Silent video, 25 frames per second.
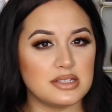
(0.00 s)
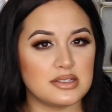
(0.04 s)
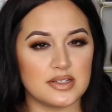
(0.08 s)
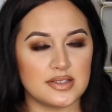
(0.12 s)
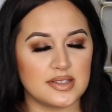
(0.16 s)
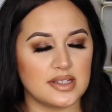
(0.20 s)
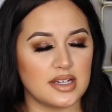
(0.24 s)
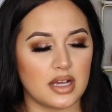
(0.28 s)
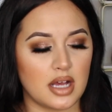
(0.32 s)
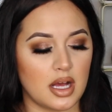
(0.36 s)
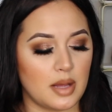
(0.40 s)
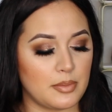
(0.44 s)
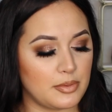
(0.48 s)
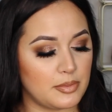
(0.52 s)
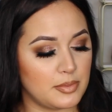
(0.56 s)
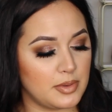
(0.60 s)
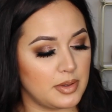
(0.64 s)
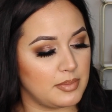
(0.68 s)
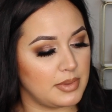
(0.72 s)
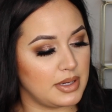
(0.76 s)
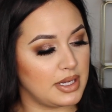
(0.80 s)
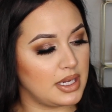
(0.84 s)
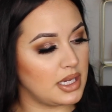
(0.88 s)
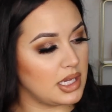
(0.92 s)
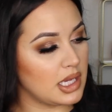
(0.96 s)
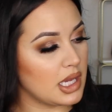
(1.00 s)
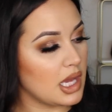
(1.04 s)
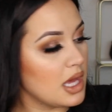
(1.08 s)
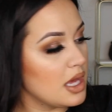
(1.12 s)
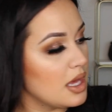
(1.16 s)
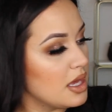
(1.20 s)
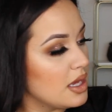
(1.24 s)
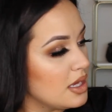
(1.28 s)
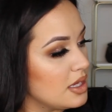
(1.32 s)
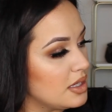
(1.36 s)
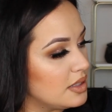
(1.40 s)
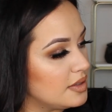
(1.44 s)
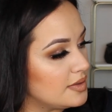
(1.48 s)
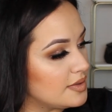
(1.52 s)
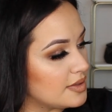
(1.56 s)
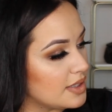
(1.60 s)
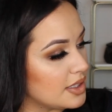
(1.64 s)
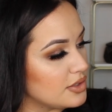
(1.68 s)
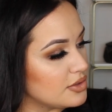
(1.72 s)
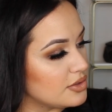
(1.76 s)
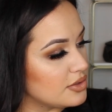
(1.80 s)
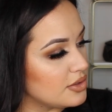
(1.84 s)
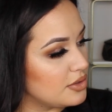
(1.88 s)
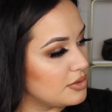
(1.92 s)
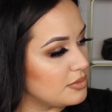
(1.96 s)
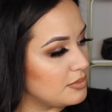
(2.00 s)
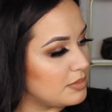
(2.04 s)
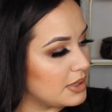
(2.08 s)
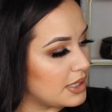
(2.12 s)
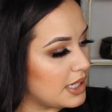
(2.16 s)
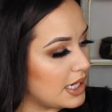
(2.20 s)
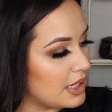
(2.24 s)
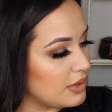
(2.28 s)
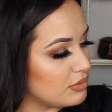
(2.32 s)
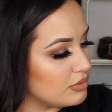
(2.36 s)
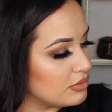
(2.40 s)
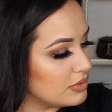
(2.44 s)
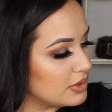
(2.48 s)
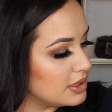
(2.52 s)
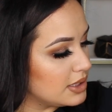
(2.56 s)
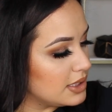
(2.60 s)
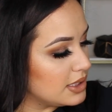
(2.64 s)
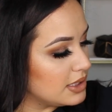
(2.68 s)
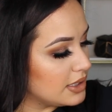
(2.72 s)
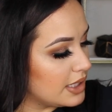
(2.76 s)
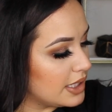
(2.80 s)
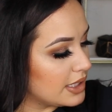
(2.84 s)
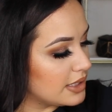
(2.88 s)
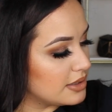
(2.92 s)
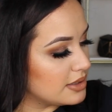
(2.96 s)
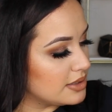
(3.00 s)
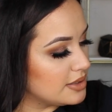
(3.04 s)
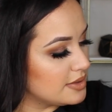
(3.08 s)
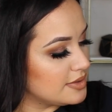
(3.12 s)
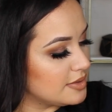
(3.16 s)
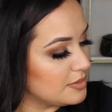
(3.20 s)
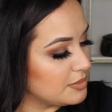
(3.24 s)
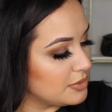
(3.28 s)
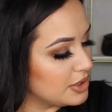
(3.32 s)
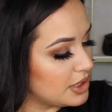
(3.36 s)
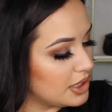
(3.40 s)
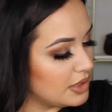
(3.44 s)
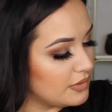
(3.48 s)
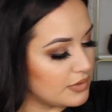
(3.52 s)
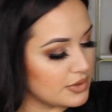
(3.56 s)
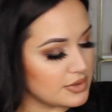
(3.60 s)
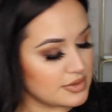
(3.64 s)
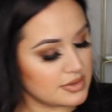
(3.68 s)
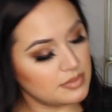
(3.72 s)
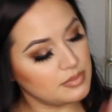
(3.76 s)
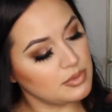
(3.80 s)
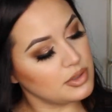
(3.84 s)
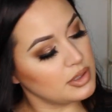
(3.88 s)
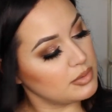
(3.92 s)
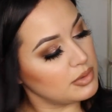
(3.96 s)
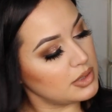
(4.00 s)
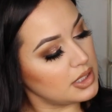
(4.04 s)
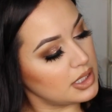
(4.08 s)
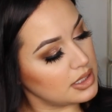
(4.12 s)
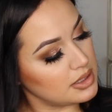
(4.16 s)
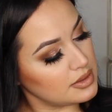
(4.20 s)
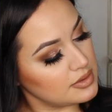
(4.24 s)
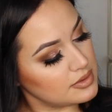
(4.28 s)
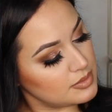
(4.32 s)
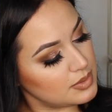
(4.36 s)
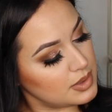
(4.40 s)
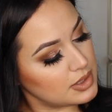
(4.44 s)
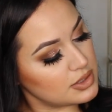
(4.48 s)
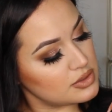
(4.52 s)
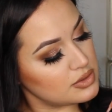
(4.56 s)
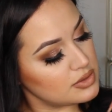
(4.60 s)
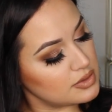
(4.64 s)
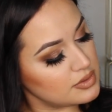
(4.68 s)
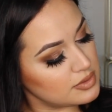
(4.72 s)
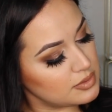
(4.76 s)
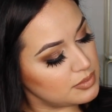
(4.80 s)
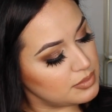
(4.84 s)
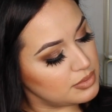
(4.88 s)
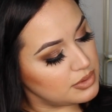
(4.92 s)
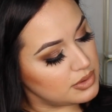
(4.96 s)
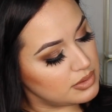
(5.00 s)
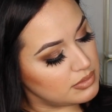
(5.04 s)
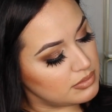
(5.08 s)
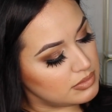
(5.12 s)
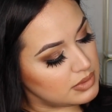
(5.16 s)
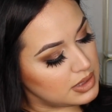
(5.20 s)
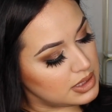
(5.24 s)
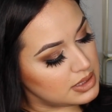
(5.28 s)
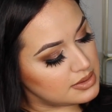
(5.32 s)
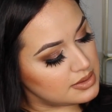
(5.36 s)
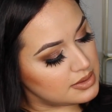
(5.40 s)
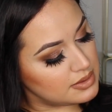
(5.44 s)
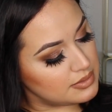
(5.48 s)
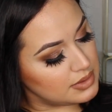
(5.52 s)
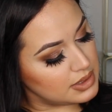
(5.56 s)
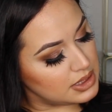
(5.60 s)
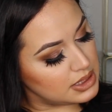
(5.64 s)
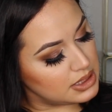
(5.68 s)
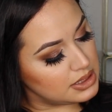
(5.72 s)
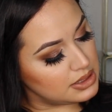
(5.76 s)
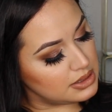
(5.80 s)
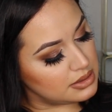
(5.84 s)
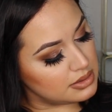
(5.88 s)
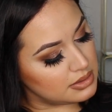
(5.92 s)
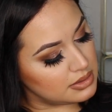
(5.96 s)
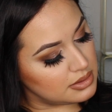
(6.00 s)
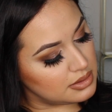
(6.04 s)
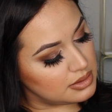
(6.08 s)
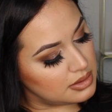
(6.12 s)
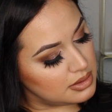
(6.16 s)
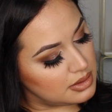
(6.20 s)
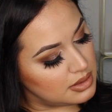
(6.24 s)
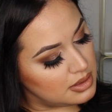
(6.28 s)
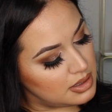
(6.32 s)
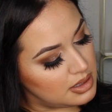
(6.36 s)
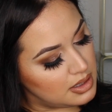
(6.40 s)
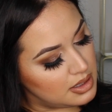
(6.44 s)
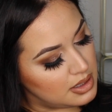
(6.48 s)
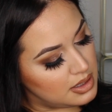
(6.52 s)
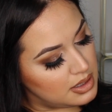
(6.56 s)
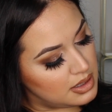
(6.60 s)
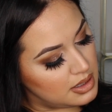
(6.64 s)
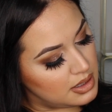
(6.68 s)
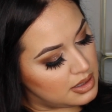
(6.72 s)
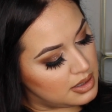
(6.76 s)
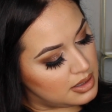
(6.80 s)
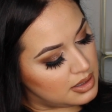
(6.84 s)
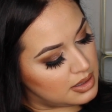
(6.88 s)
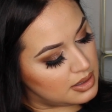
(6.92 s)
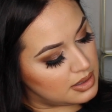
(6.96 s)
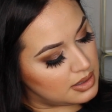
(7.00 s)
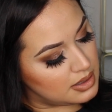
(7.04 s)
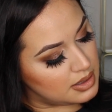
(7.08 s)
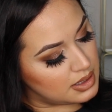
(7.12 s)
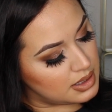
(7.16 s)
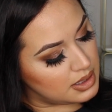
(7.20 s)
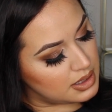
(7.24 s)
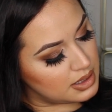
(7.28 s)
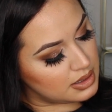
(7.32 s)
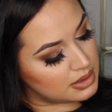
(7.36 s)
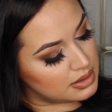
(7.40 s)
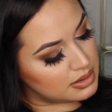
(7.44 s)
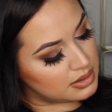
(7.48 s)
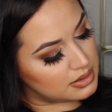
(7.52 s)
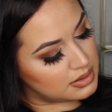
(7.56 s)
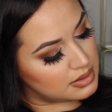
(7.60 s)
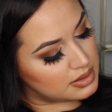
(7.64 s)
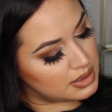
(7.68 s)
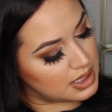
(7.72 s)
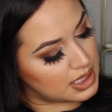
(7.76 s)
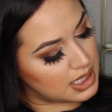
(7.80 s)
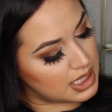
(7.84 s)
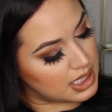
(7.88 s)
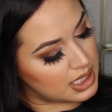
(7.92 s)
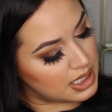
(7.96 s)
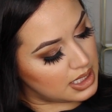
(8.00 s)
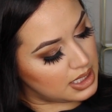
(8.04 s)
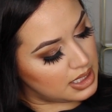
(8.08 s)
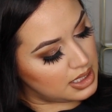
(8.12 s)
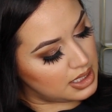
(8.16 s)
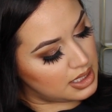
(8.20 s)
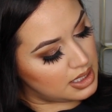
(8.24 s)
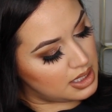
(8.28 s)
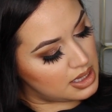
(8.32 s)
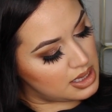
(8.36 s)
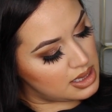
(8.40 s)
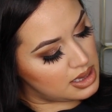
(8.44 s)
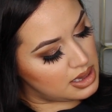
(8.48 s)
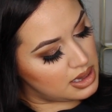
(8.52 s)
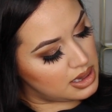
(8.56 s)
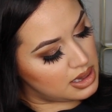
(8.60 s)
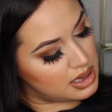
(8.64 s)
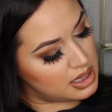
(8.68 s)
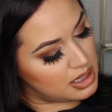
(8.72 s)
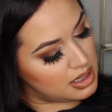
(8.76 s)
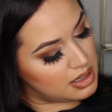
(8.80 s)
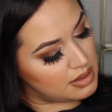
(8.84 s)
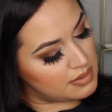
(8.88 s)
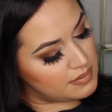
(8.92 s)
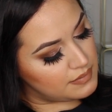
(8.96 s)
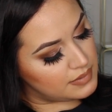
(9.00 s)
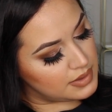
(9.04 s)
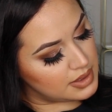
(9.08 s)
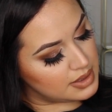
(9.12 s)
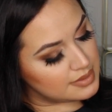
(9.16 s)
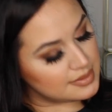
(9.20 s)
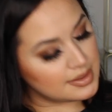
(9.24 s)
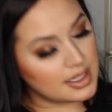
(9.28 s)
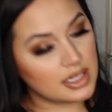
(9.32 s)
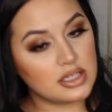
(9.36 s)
It doesn't complement my skin tone, but I really like this. I'm looking for somewhere where I can swatch this. I'll put it right down here. And I love this.